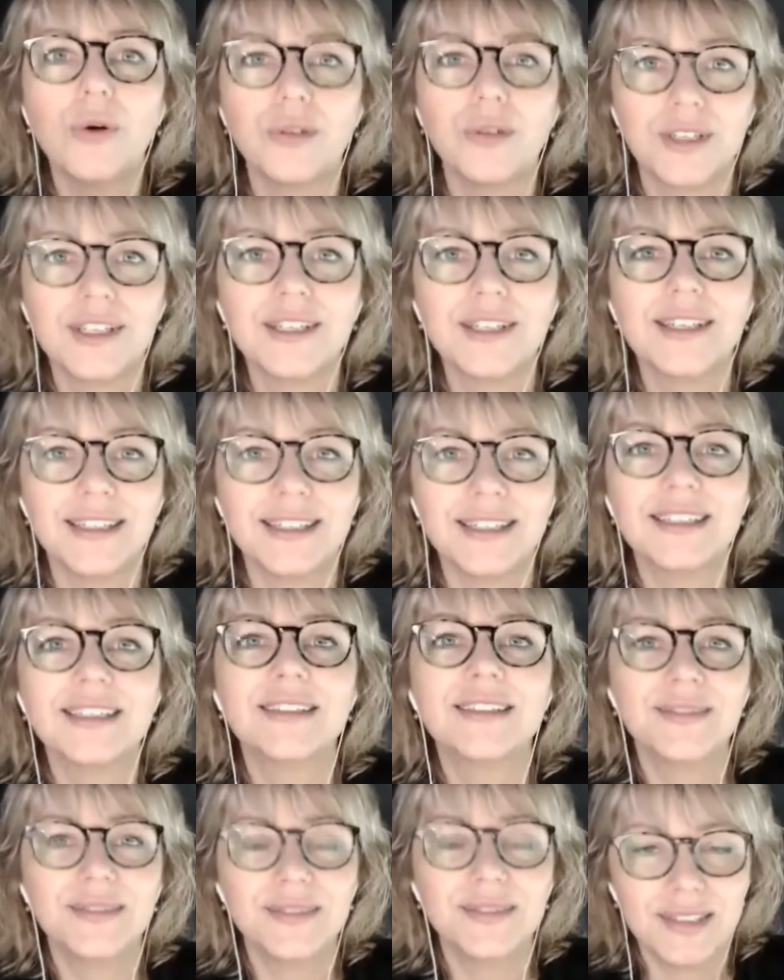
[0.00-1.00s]
been friends
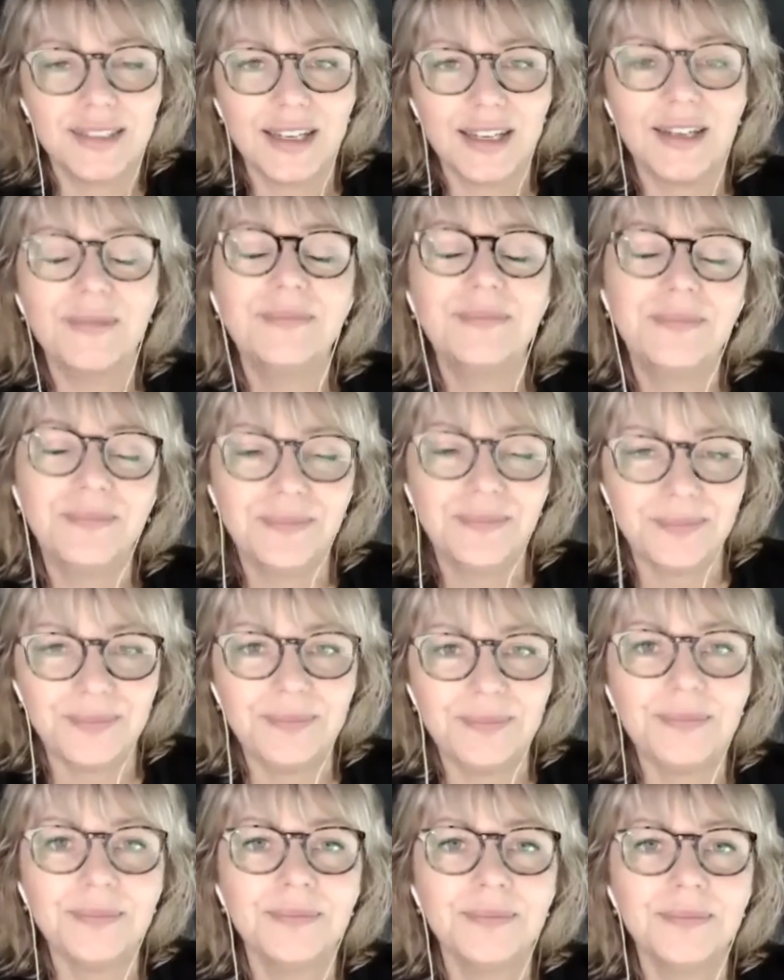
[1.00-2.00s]
with, no